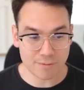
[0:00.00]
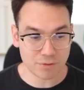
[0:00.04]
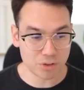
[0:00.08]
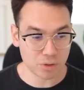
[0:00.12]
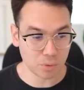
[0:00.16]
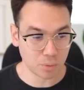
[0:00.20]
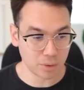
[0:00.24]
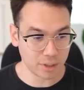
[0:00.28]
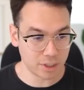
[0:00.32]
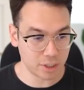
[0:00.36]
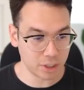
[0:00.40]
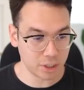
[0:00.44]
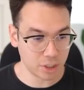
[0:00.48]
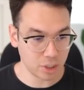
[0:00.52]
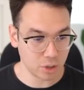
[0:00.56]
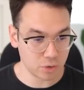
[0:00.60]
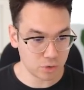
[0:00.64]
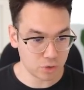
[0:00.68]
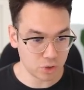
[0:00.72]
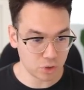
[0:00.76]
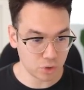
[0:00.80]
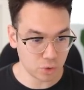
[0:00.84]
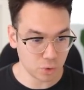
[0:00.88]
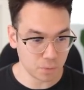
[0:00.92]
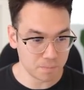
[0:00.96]
So we're gonna go
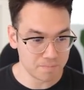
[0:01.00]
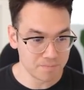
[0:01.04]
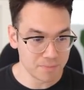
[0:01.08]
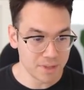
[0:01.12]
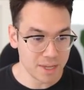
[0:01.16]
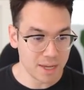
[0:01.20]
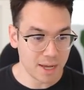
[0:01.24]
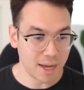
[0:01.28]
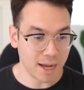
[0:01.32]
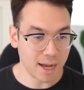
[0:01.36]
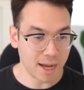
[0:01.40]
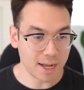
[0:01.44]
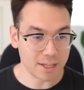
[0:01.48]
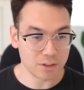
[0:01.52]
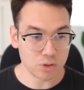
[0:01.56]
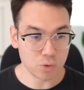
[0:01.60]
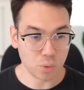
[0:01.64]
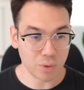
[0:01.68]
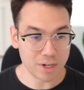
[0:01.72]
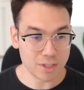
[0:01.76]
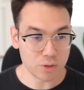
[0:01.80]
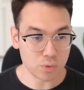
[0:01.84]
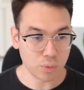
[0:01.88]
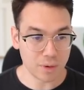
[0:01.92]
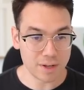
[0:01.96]
to
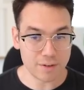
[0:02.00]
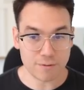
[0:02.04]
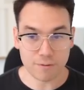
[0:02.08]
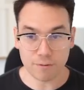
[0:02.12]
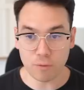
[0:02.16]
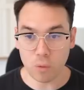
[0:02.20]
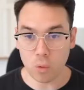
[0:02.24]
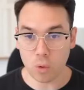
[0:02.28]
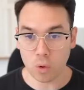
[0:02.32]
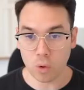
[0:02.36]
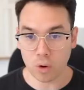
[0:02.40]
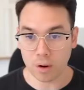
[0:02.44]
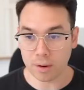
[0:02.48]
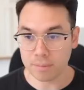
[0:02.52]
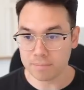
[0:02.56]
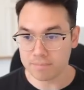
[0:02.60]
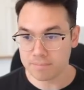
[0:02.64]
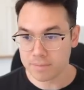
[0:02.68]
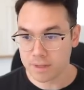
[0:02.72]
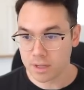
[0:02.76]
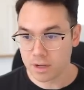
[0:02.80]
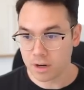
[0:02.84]
2024.